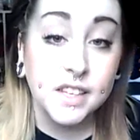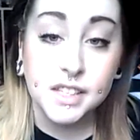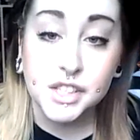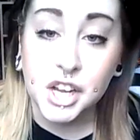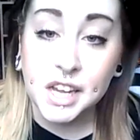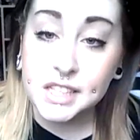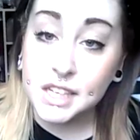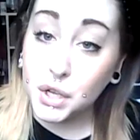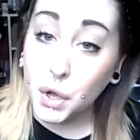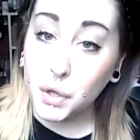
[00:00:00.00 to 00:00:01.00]
this cheek
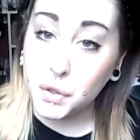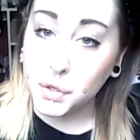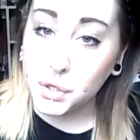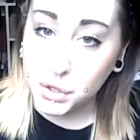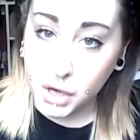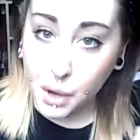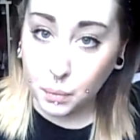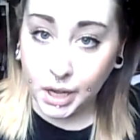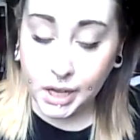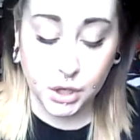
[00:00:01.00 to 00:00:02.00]
didn't go through straight
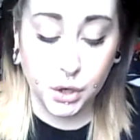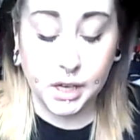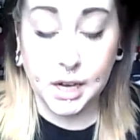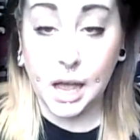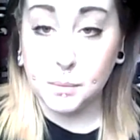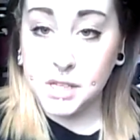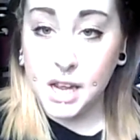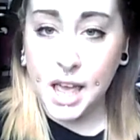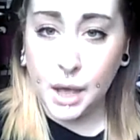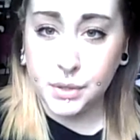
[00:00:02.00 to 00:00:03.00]
away. You know, he clamped
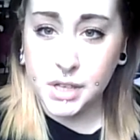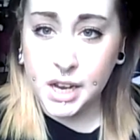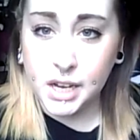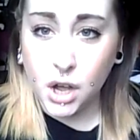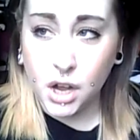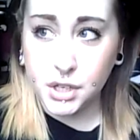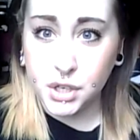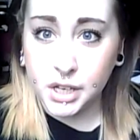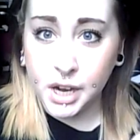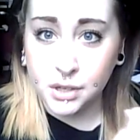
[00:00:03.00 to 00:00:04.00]
it, held it, and it kind of
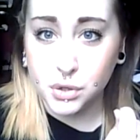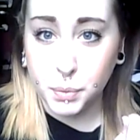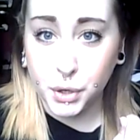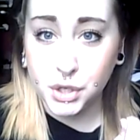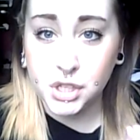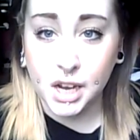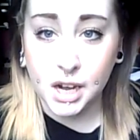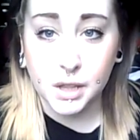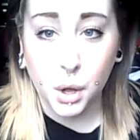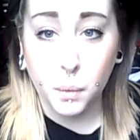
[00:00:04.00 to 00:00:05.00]
took an extra push to
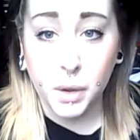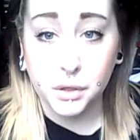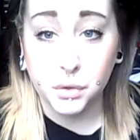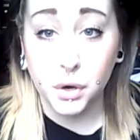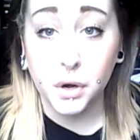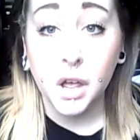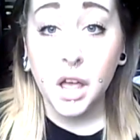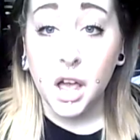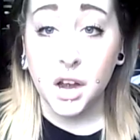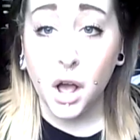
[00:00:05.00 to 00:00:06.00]
get it the whole way through.
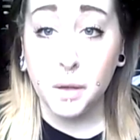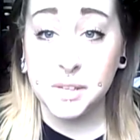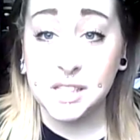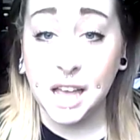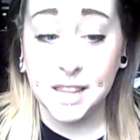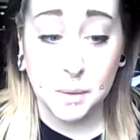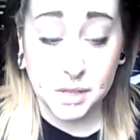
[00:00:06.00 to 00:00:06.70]
And I was sat there